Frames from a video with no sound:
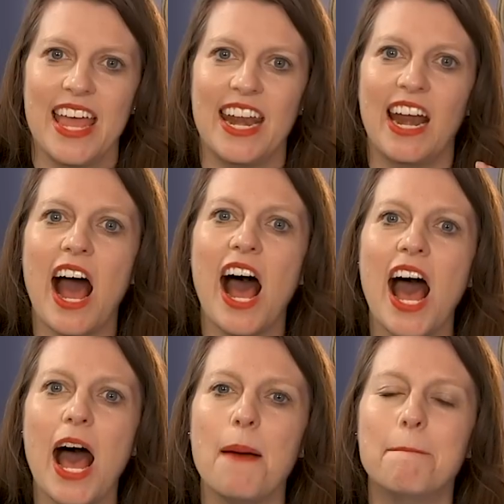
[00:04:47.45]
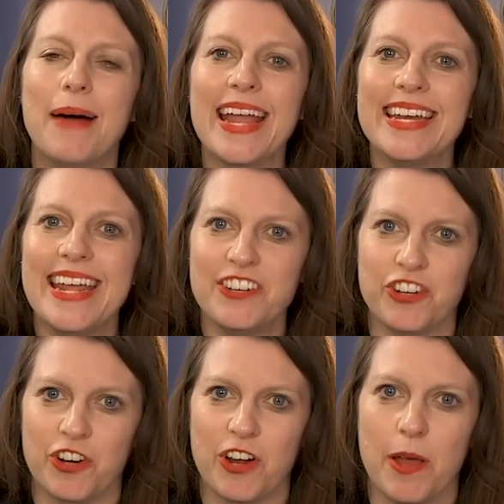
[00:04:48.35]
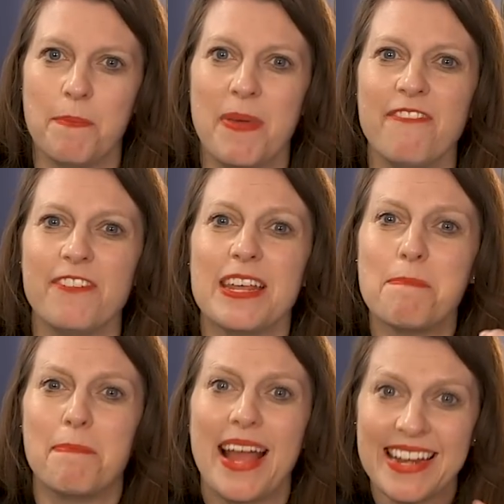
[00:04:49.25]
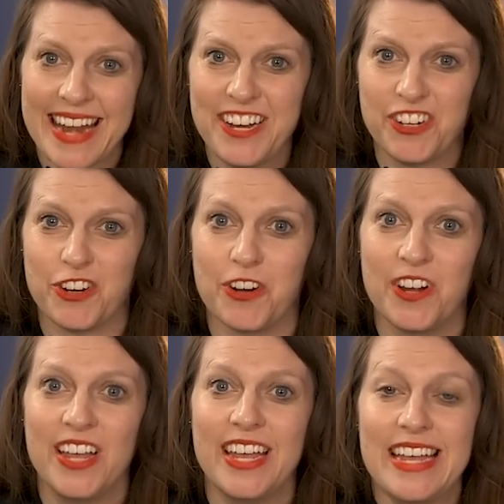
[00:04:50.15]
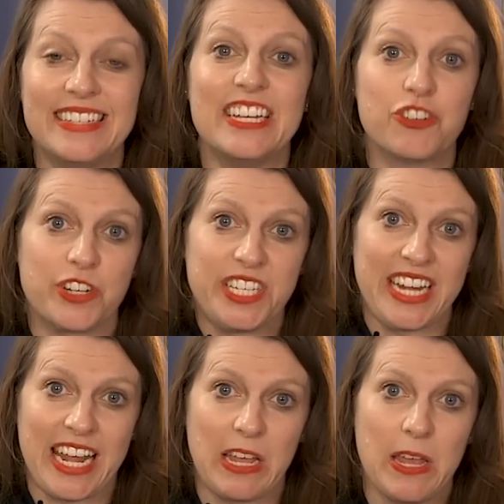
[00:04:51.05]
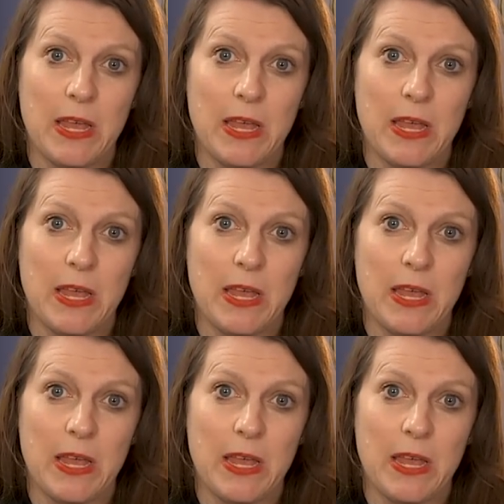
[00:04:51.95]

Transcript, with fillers: And an aha by nature, an epiphany by nature is interesting